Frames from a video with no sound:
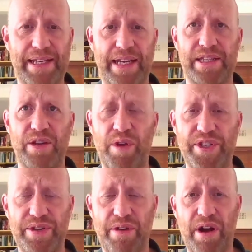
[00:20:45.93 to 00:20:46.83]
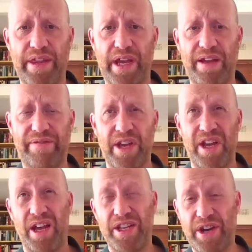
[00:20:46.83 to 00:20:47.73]
So once you either have a
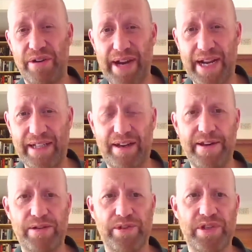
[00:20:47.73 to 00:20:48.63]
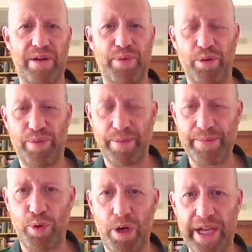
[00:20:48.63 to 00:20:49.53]
direct clinical sample, or probably more
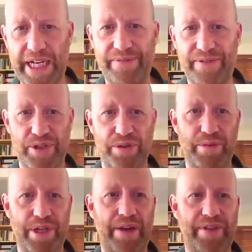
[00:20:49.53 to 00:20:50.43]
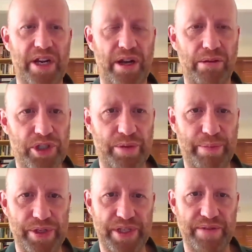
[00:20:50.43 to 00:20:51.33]
likely for children when you have a cultured
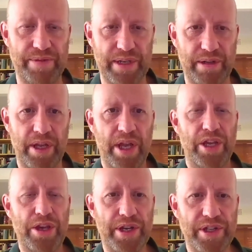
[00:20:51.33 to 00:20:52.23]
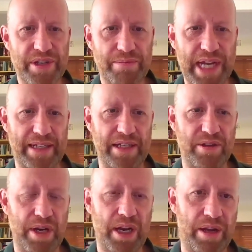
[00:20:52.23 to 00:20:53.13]
positive result, you can subject it to a
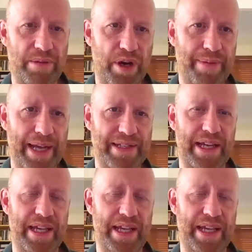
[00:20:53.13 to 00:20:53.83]
line probe assay.